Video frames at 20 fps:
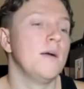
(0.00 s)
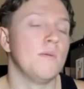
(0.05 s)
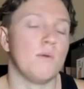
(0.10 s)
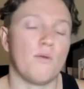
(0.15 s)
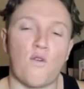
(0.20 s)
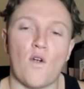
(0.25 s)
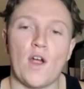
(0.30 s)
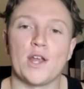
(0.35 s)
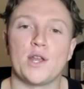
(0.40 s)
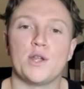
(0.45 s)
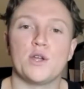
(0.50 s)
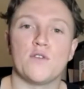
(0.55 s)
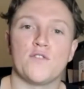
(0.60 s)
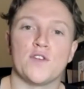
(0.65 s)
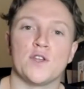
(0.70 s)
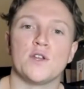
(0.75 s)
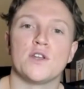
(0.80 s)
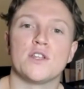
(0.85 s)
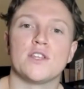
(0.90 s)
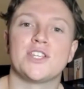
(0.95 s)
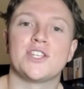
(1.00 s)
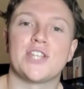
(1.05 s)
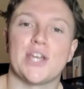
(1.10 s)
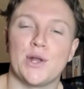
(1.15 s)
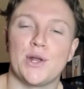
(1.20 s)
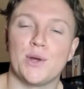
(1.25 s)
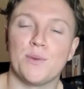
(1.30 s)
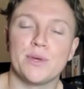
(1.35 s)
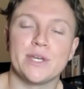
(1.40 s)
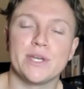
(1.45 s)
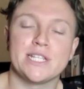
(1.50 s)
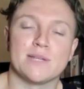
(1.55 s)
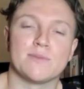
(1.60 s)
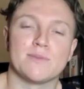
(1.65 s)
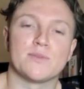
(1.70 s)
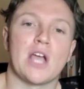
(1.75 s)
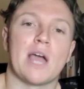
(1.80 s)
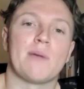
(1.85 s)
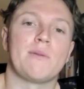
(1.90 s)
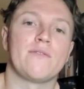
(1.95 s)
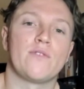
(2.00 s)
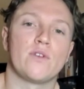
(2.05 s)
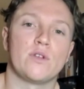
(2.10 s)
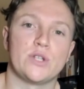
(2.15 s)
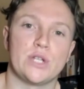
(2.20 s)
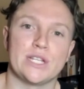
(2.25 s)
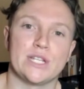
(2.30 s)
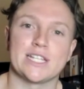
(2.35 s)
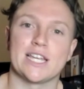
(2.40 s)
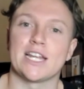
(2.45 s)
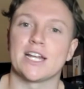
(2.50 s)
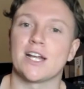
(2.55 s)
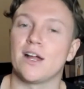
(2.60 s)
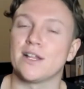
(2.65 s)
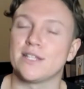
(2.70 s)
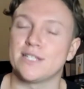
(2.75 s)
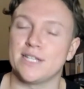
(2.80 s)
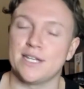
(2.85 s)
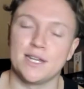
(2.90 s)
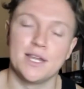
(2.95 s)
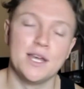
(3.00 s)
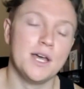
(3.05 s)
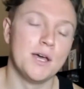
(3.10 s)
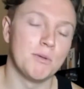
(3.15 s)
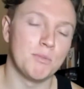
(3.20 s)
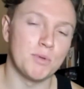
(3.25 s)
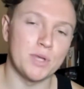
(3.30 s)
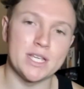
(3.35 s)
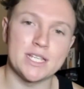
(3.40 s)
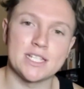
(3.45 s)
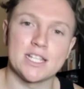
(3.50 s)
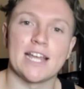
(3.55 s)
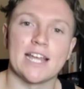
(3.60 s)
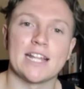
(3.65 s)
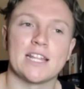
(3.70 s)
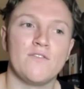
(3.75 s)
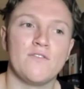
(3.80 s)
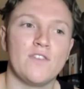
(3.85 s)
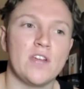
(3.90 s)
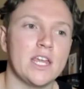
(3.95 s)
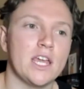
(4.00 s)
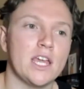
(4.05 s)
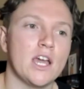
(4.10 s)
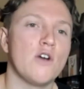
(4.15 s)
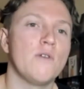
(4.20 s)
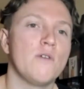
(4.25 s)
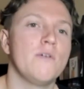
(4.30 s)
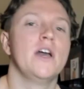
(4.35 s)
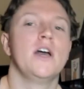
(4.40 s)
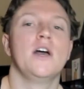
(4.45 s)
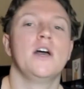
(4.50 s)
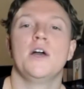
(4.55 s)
Before I do, if you're new to the channel, please subscribe if you enjoy this kind of content. Please like the video.